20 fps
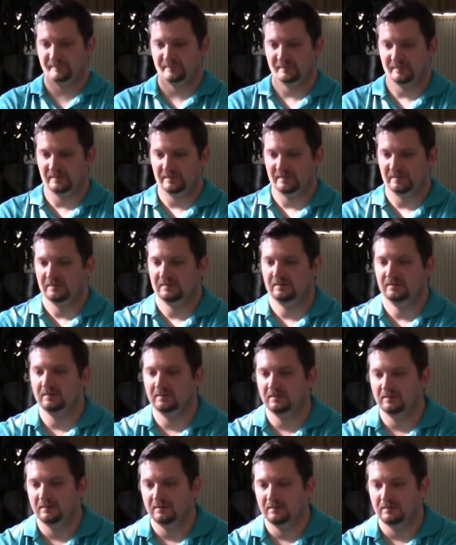
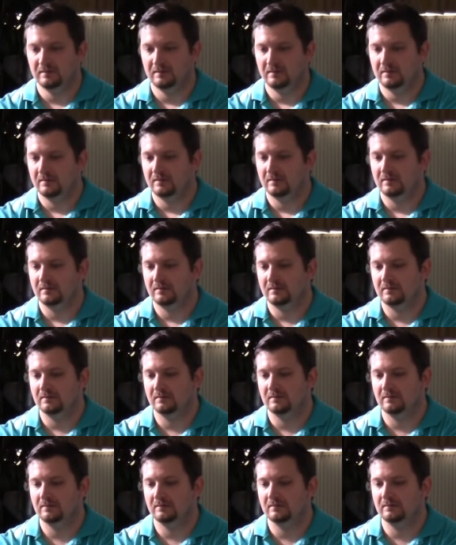
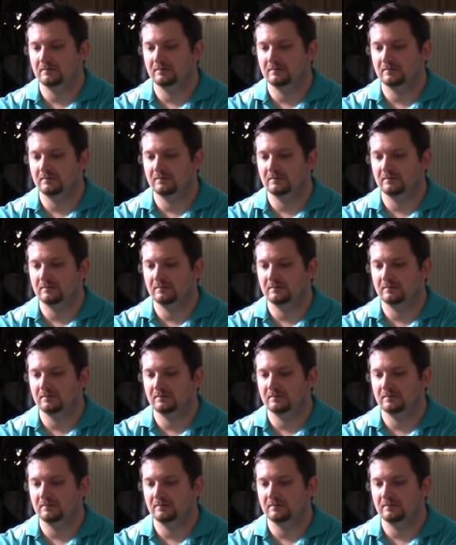Nothing is said.